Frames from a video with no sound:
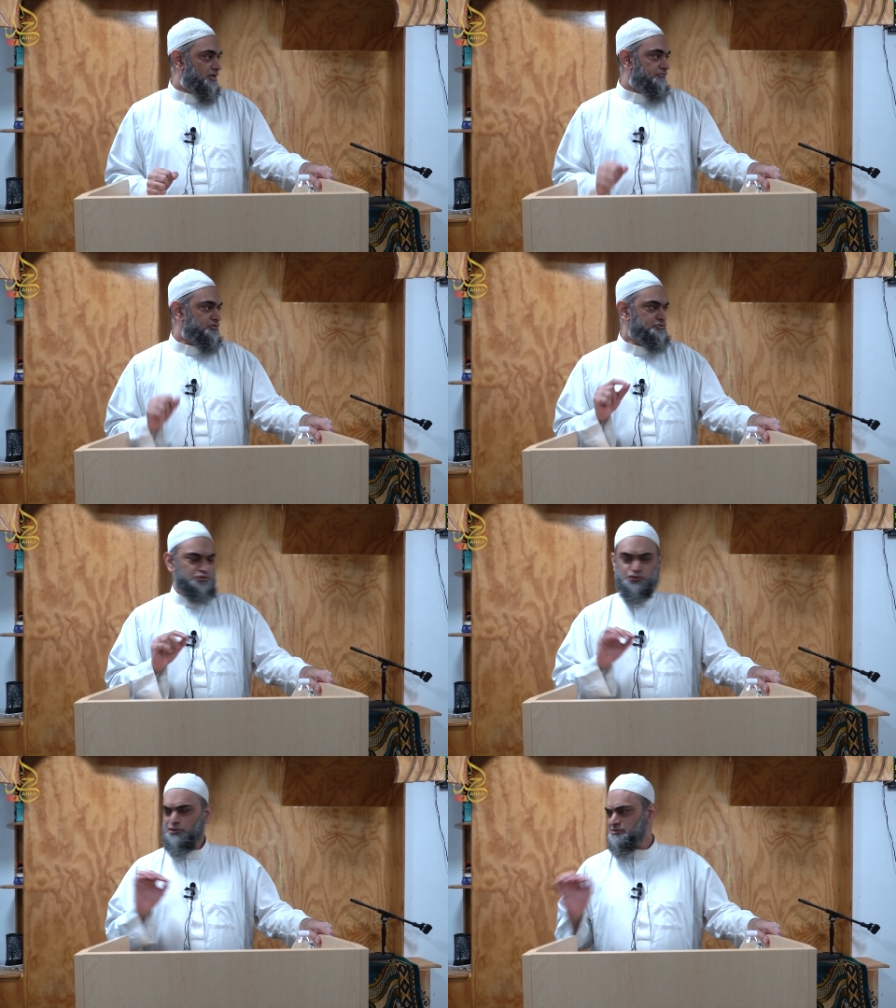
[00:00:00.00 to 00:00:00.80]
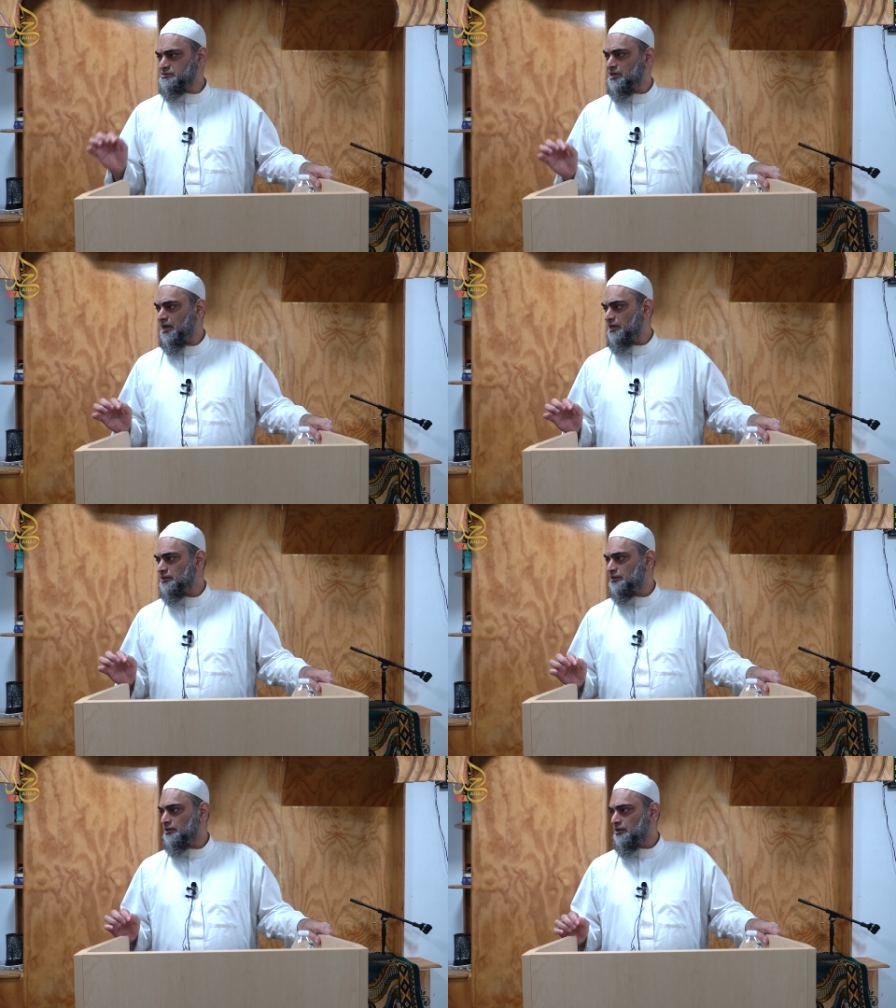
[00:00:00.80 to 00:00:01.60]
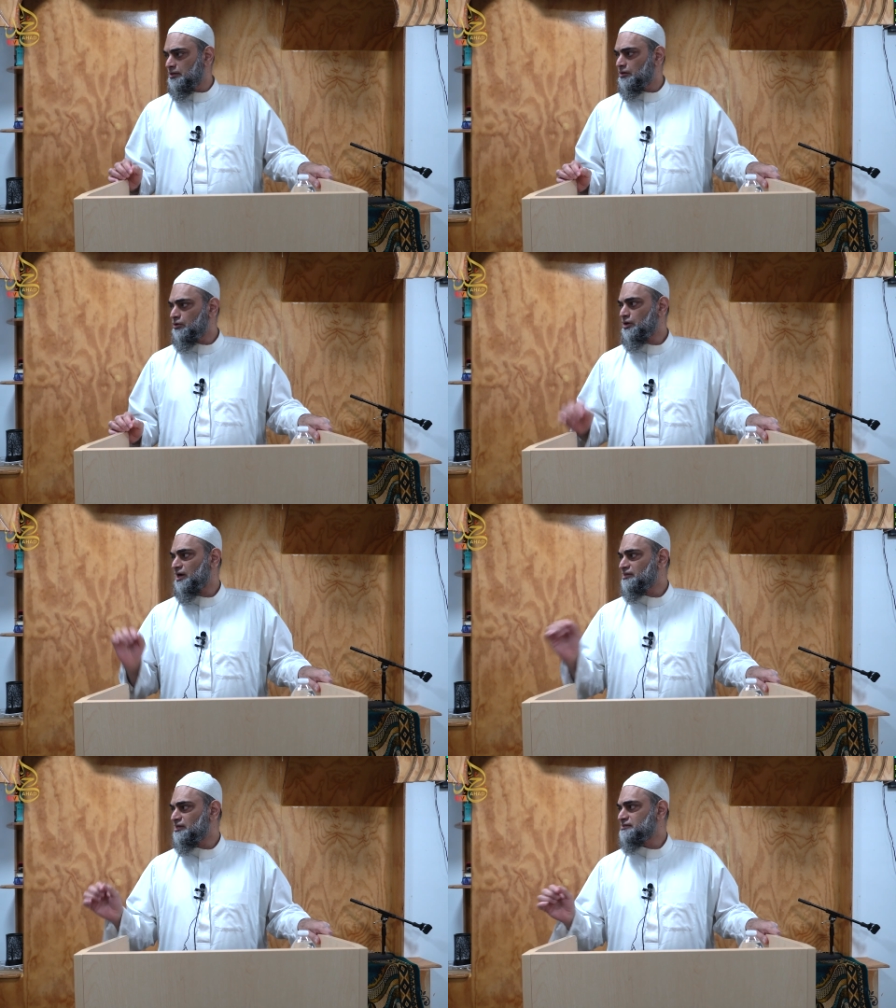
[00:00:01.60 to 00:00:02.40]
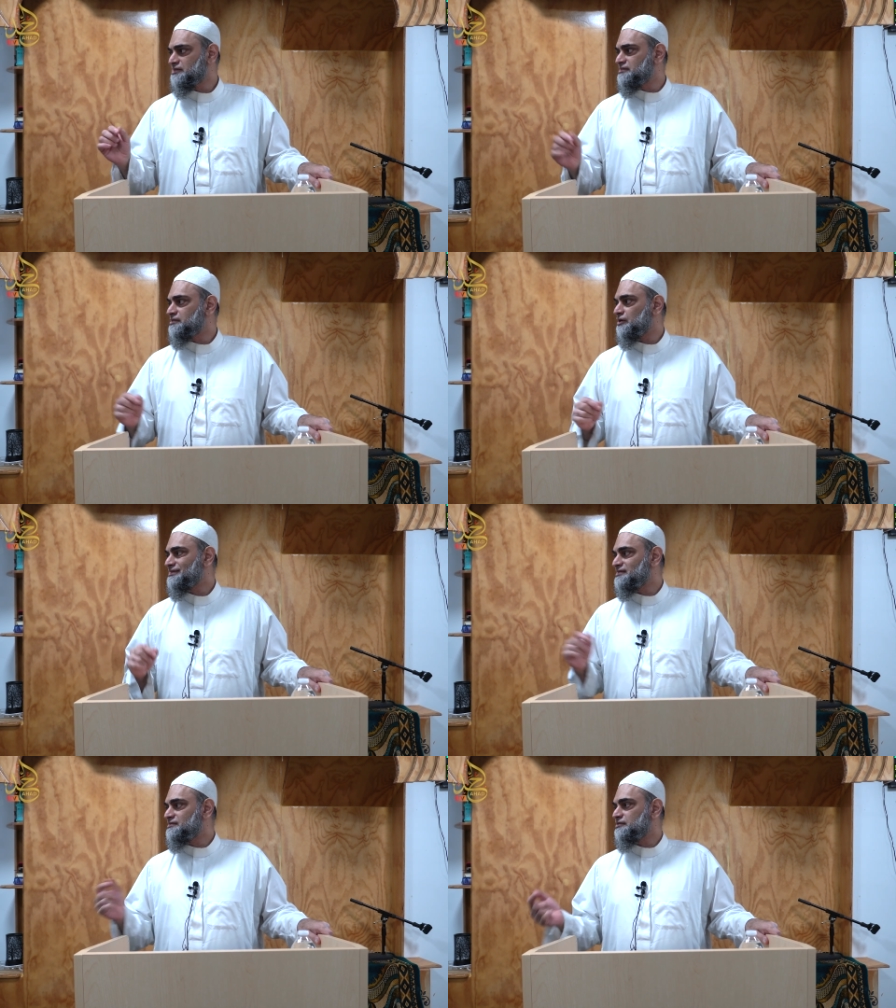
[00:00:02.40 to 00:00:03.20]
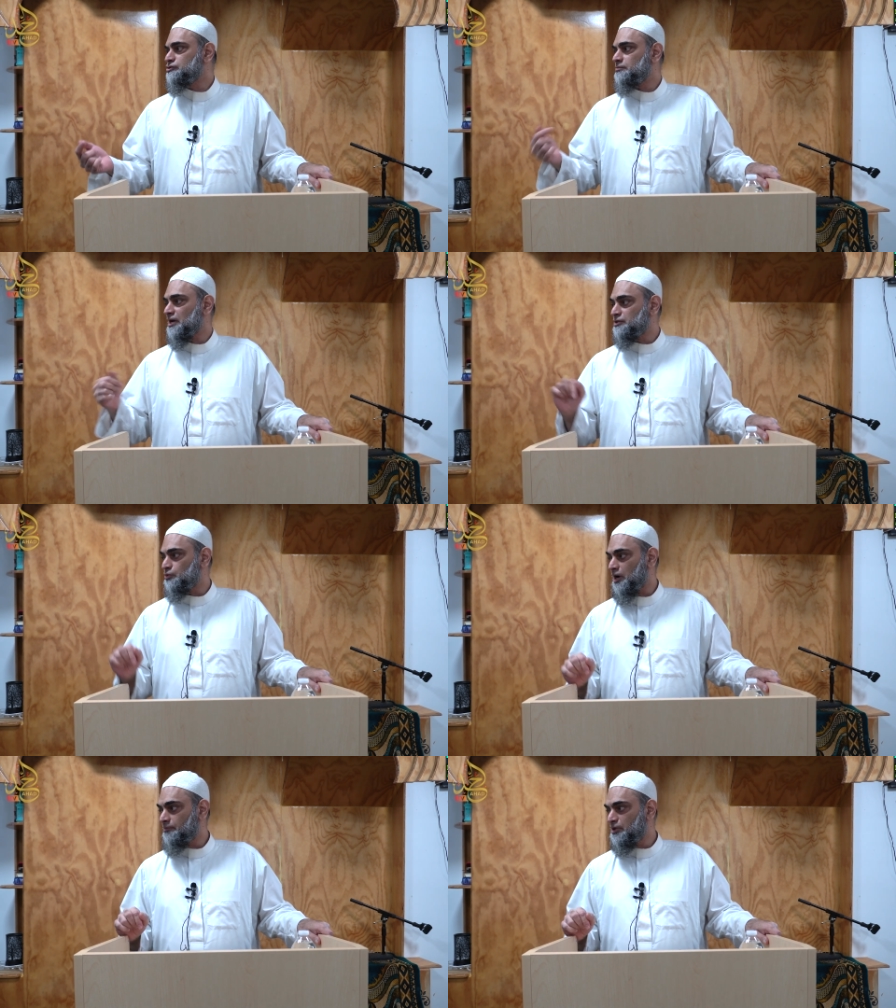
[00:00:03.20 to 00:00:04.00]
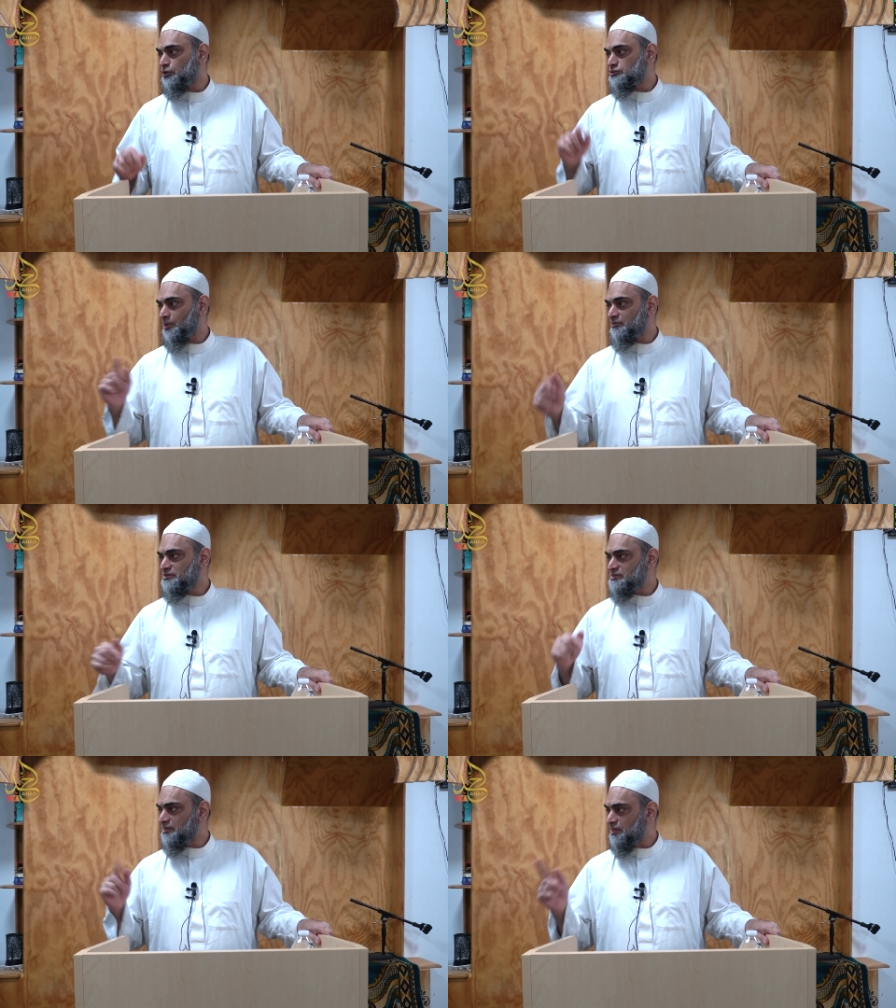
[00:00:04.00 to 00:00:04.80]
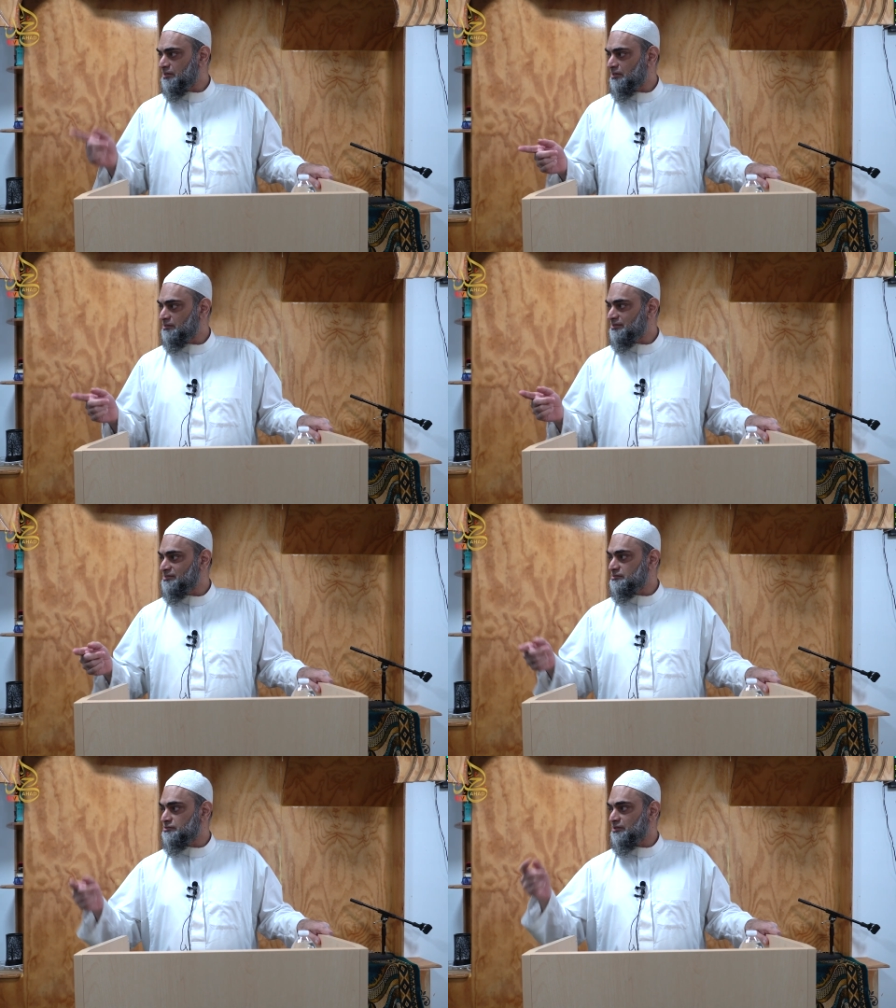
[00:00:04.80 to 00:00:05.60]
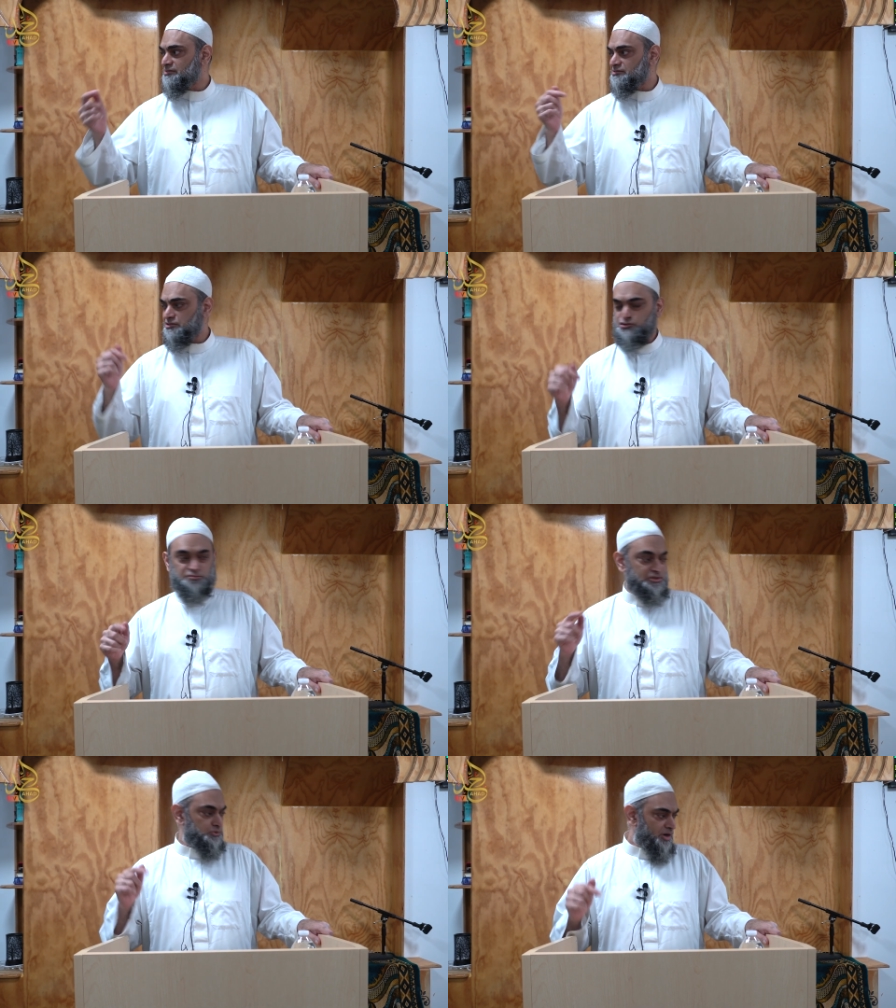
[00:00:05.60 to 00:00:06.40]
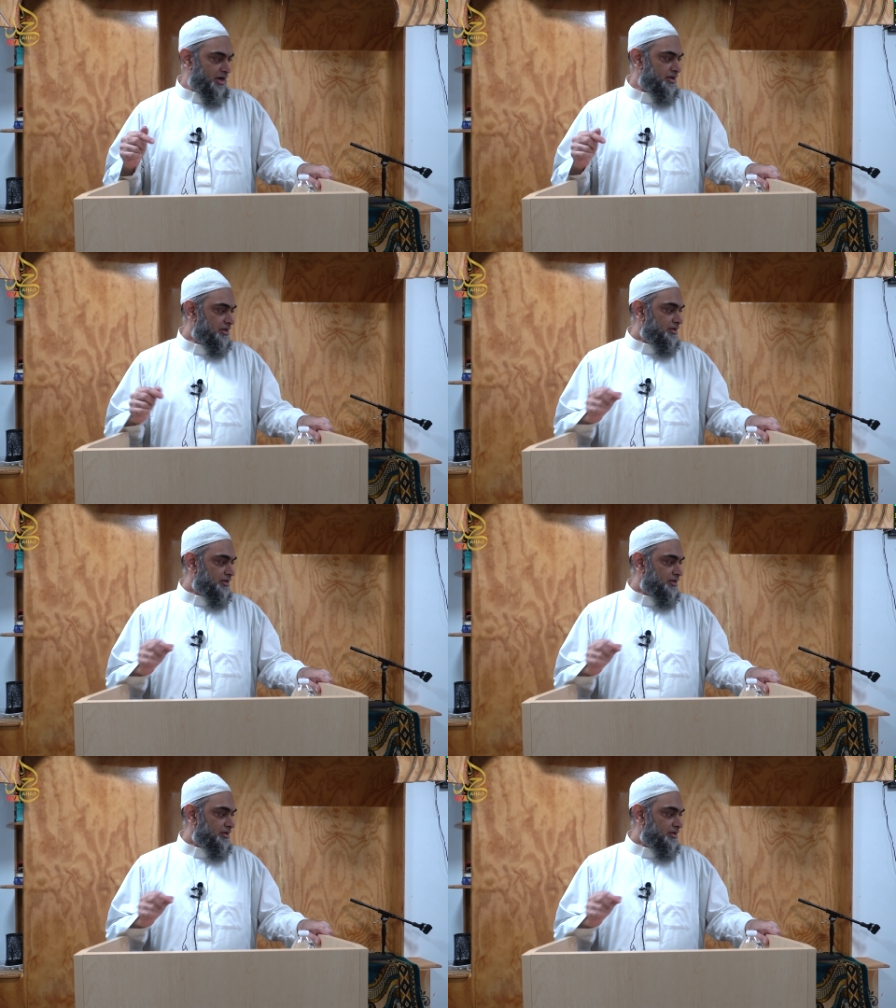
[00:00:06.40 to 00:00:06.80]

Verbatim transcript: We should not say, "Oh, Allah does not listen to my dua," because when we say that Allah does not listen to my dua,